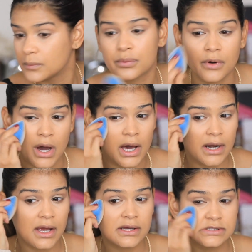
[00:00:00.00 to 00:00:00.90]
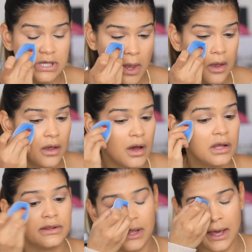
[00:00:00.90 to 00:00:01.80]
product
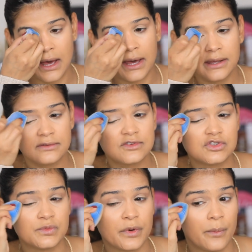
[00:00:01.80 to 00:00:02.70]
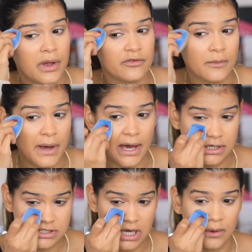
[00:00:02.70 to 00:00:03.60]
on the eyes to prepare for my
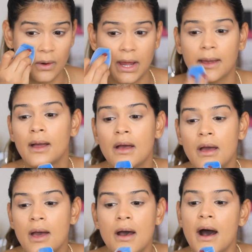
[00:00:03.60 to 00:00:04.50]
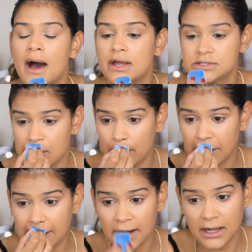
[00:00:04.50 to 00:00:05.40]
eyeshadow. Like I
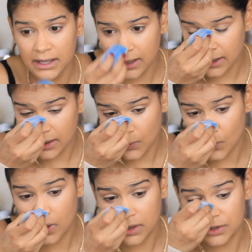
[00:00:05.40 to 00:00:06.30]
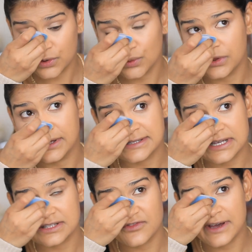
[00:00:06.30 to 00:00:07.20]
typically want to do things
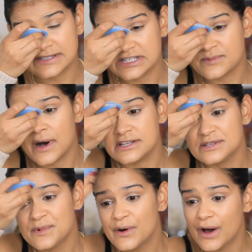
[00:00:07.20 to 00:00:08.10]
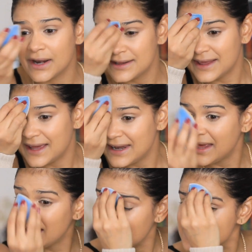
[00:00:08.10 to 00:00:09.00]
as fast as possible on a
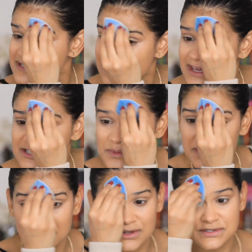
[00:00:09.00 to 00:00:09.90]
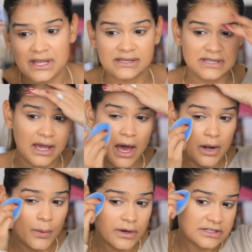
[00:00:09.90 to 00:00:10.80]
daily, and today is one of those days. Like I
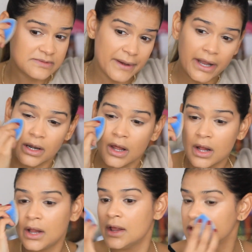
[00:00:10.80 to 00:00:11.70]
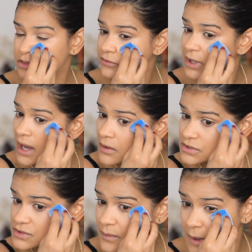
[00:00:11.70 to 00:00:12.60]
don't want to spend 3
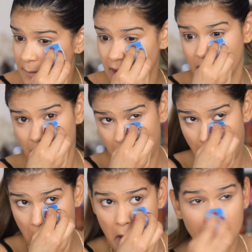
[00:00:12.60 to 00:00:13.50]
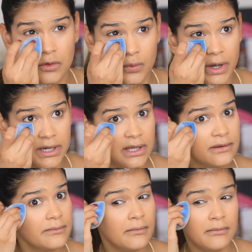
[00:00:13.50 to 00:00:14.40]
hours with my makeup, 20